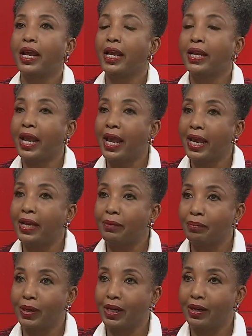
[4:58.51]
And had
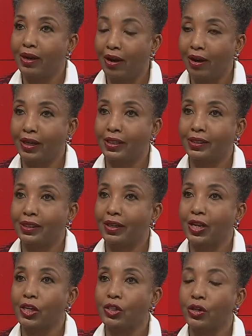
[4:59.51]
it been an honest
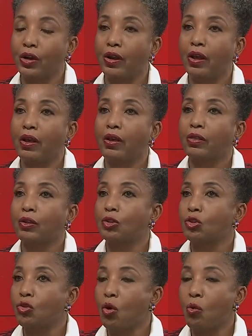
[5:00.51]
election,
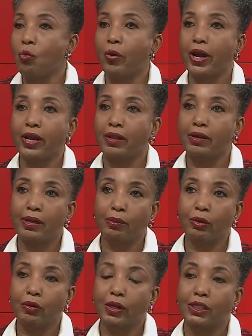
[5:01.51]
there's no way the
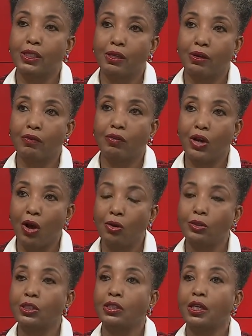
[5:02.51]
Democrats could have
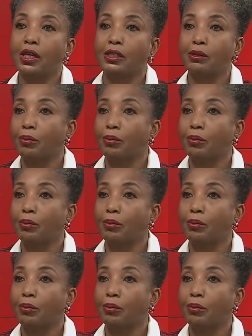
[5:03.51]
lost as